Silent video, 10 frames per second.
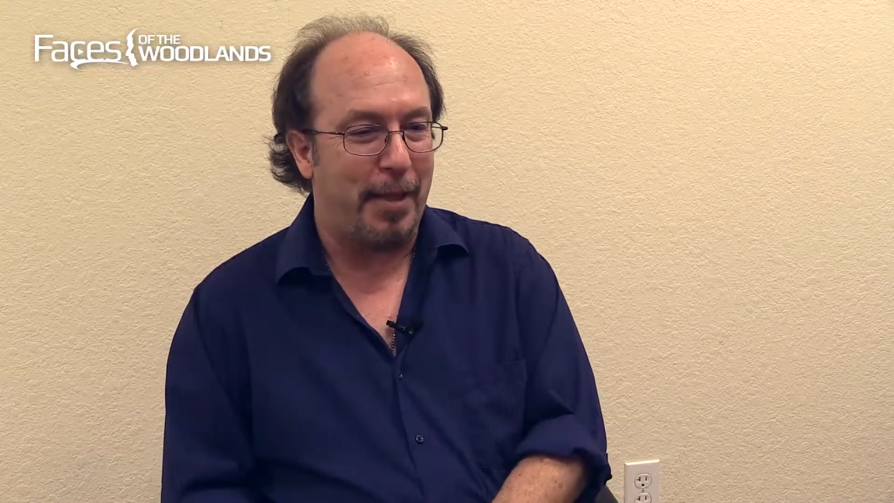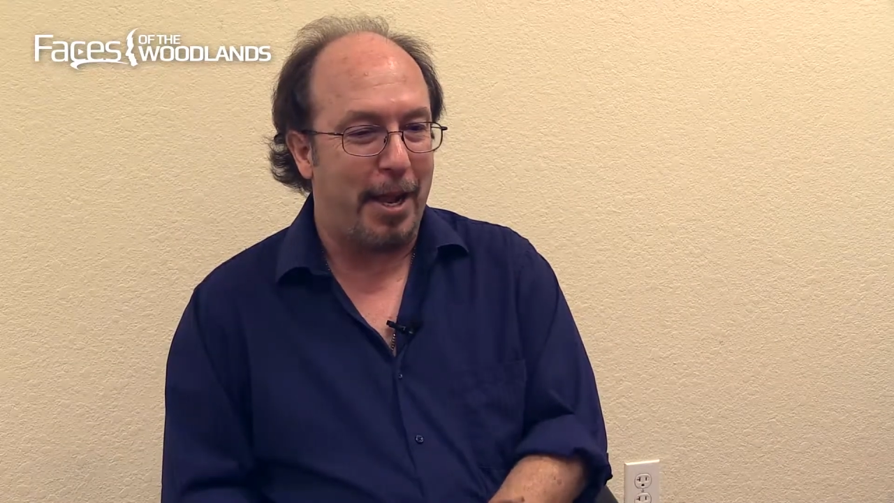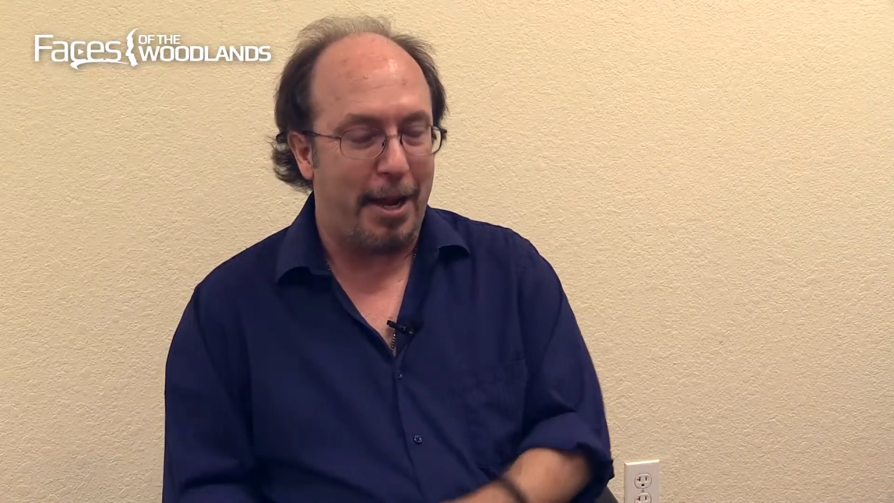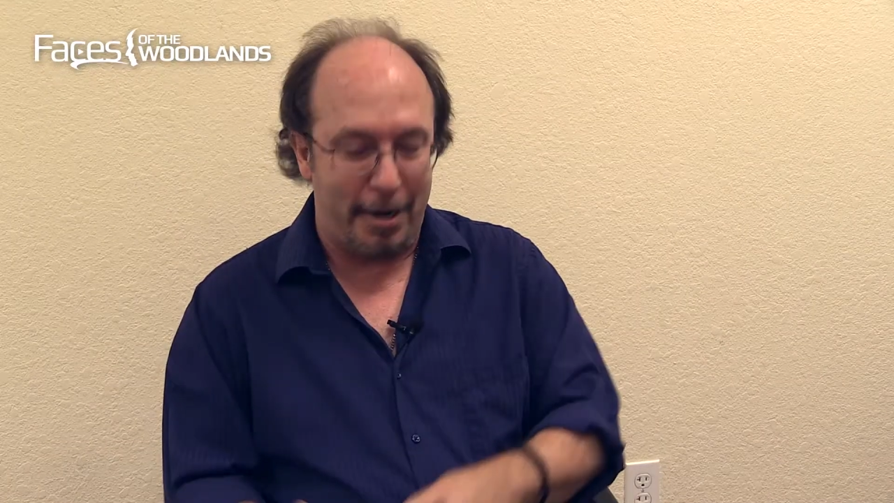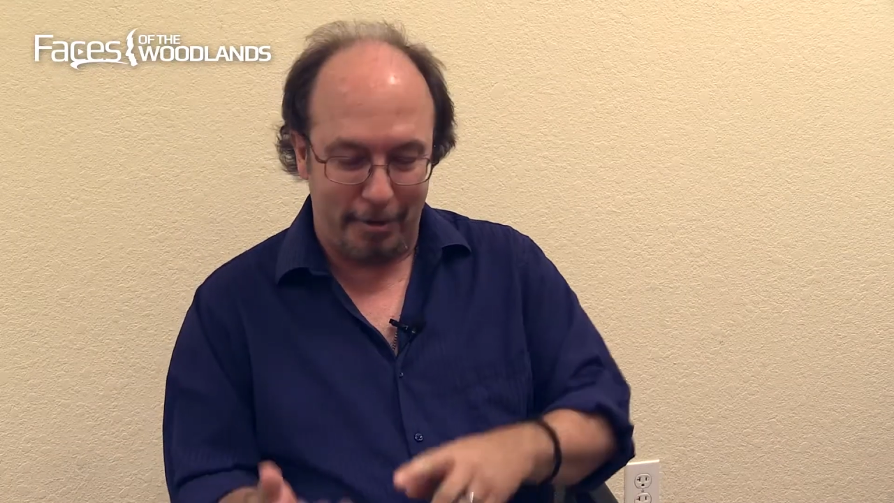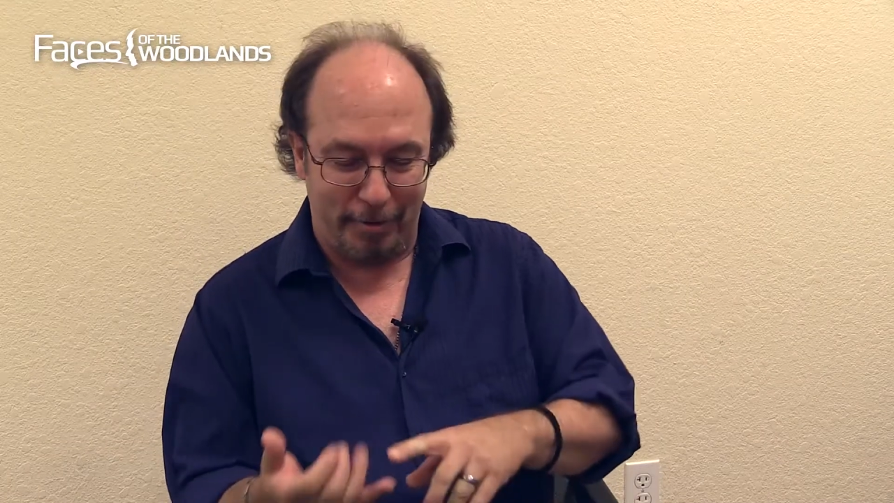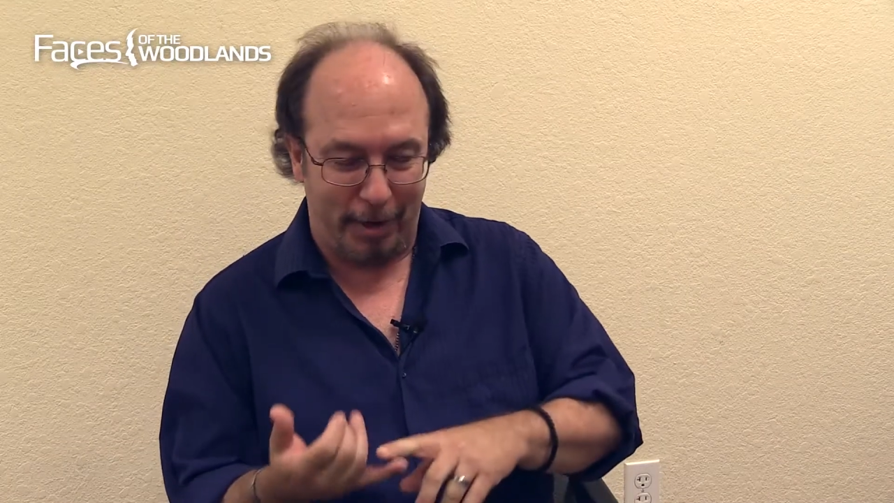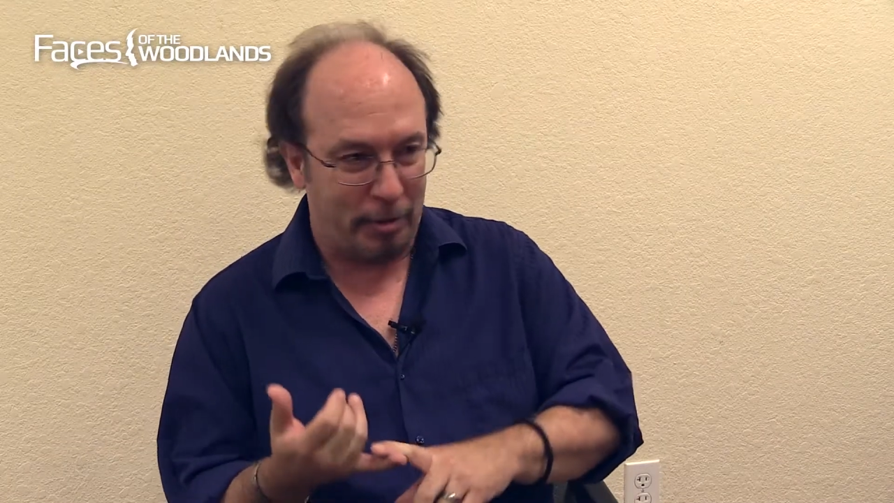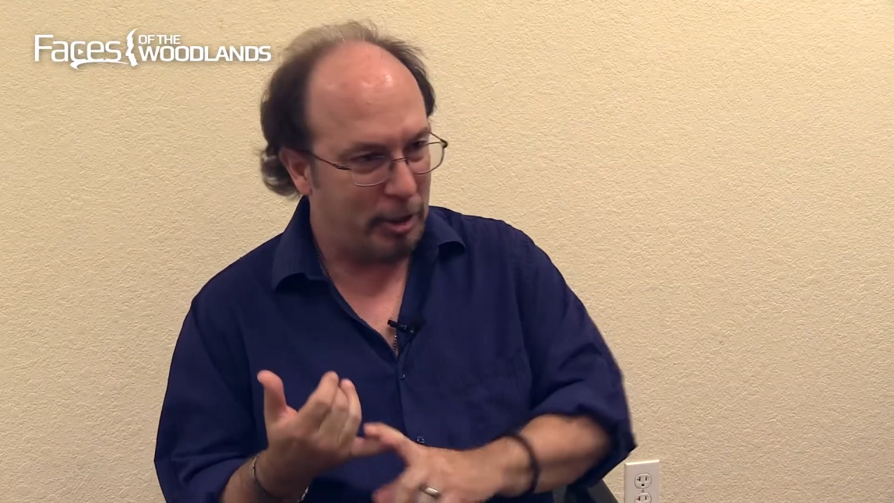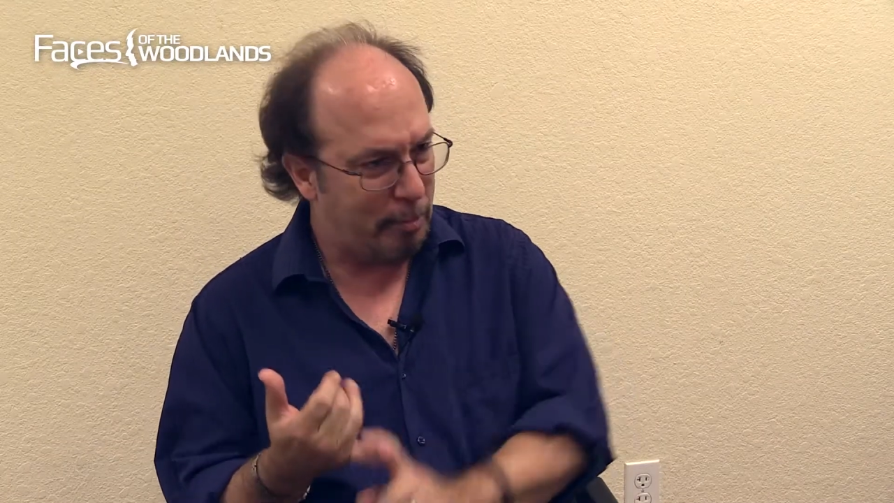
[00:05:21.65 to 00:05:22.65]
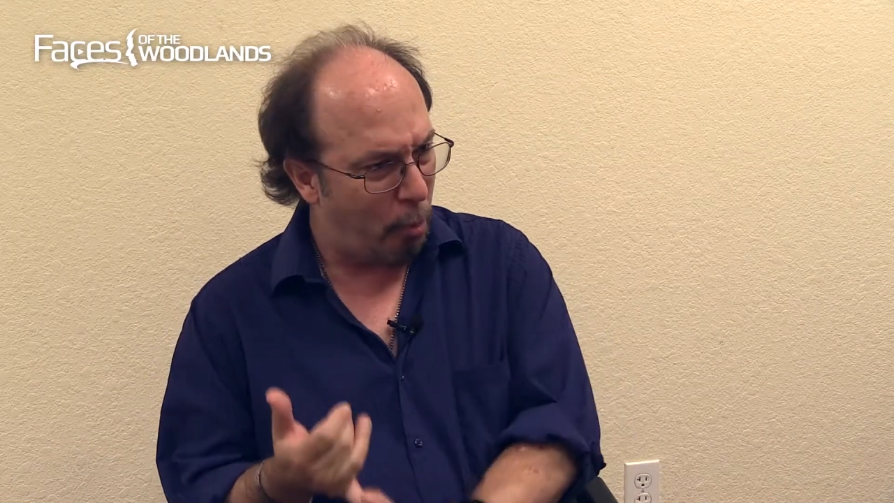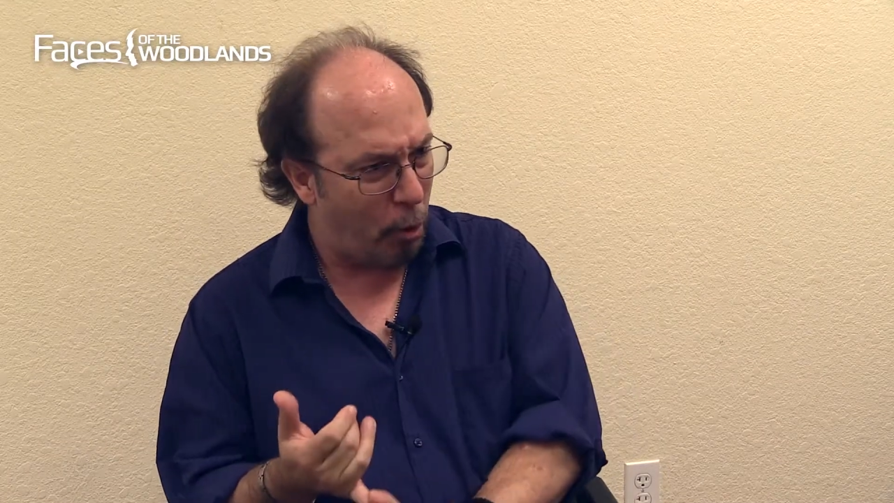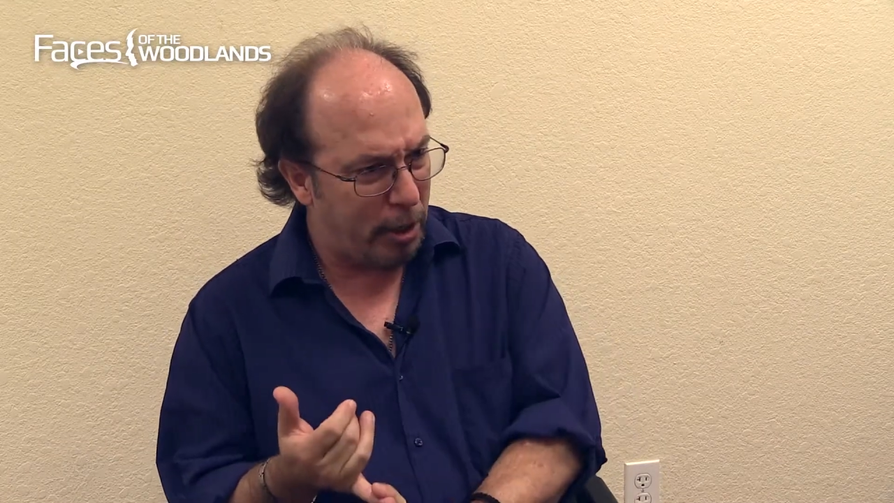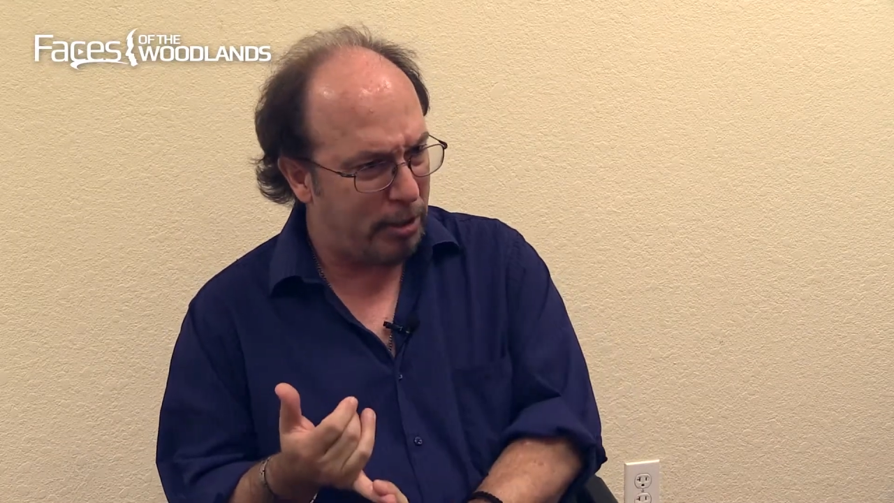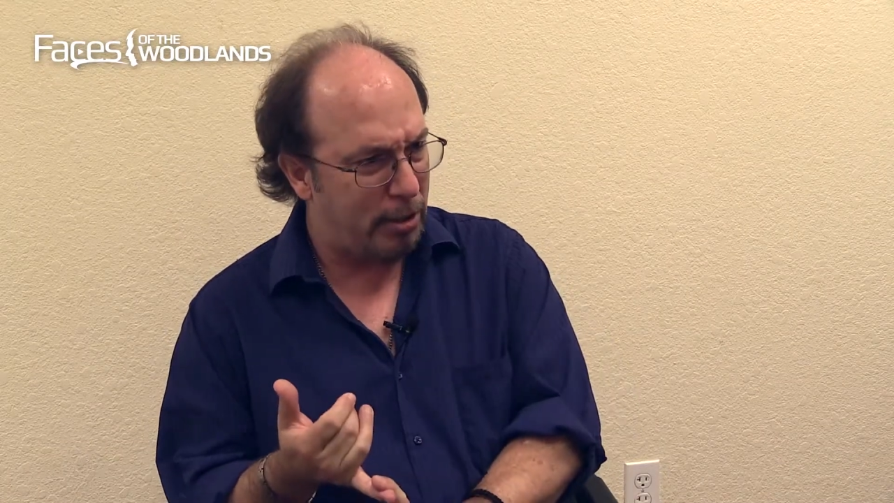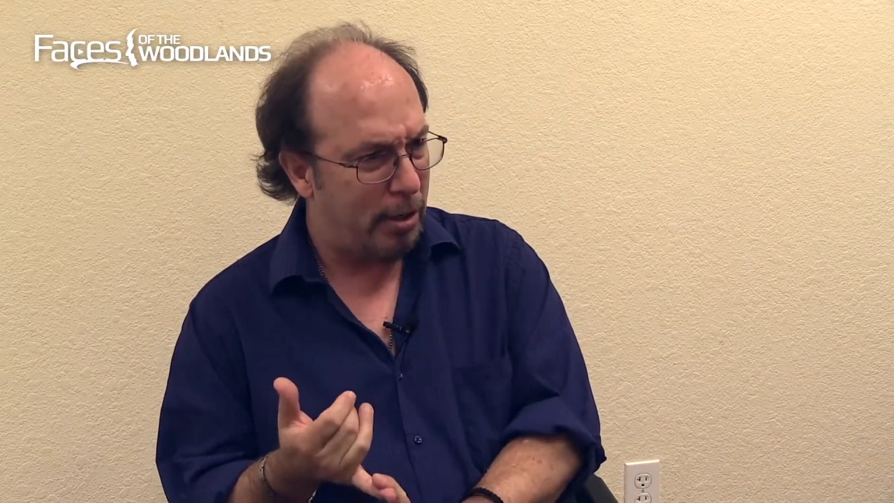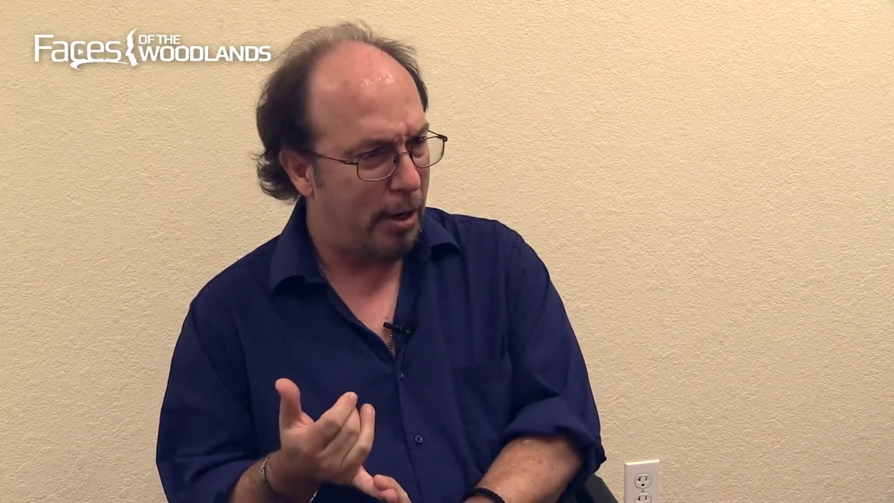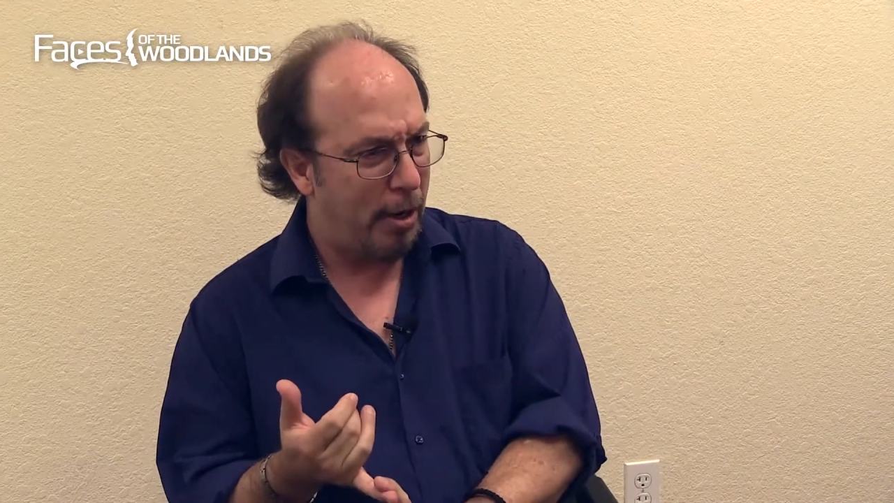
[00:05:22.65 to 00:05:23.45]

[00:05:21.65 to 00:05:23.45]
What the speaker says: that you've got the sports,